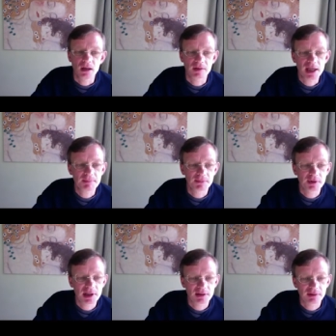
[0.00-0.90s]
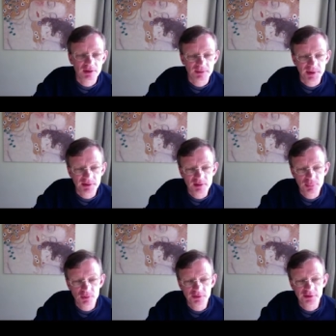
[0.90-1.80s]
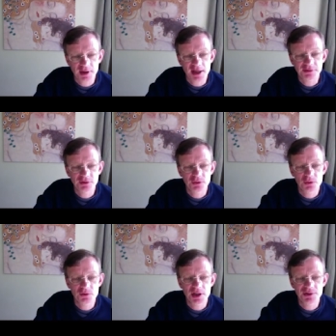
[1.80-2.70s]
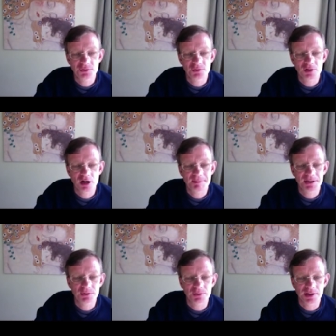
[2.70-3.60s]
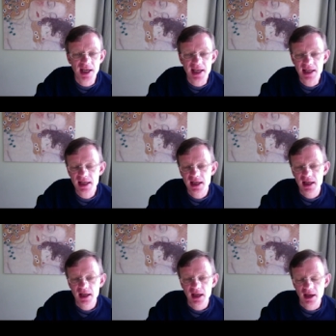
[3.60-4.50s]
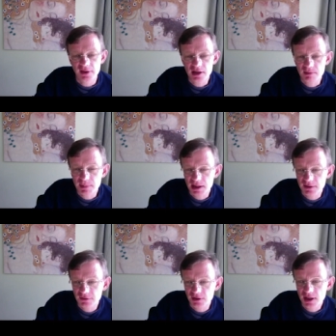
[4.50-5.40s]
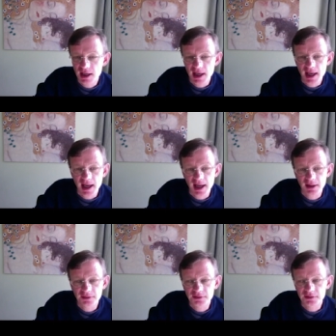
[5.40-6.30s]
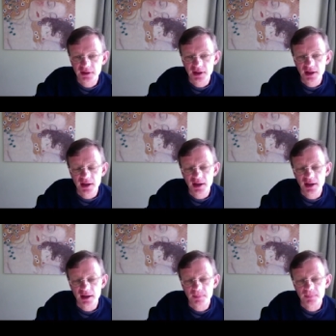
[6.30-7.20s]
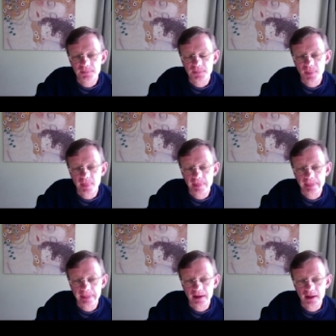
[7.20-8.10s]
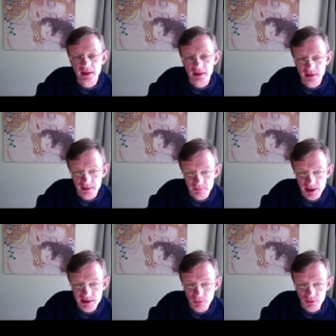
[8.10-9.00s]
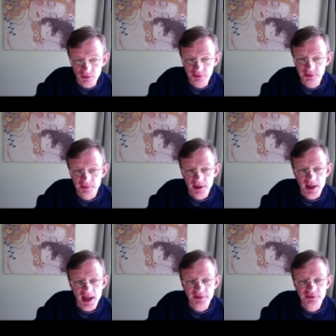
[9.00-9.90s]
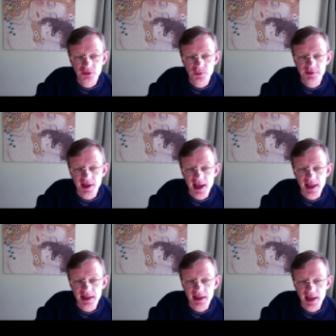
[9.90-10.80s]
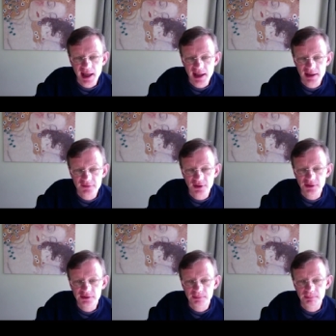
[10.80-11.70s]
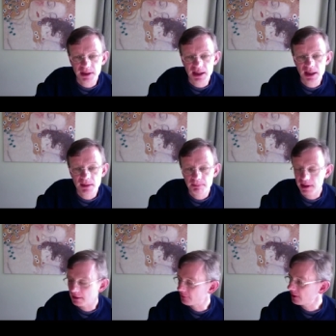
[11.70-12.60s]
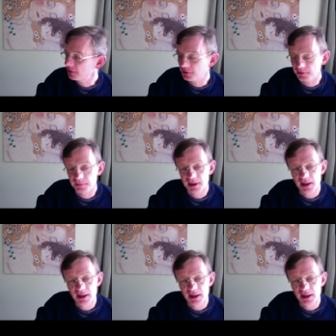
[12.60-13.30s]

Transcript: Okay, so let's look at some examples. S two, T two, R P two, and K. Uh, they can be given as um, uh, planar models. S two is A, A inverse, B, B inverse,